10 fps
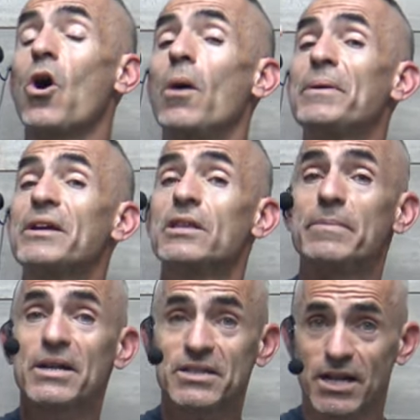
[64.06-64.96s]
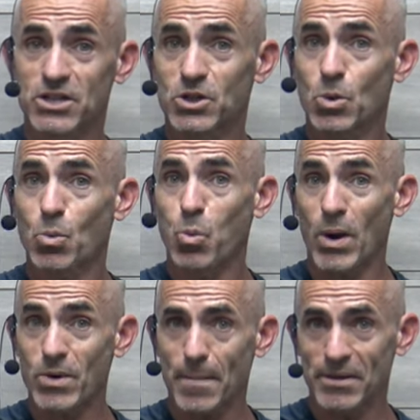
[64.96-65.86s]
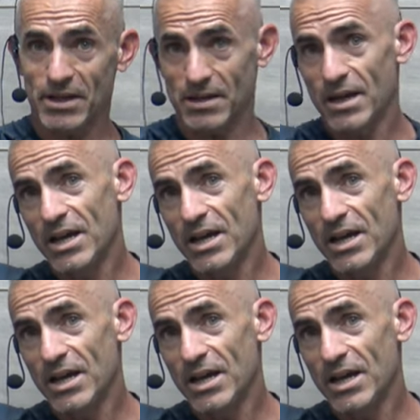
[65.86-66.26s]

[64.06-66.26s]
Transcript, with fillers: all begin to make sense quite rapidly.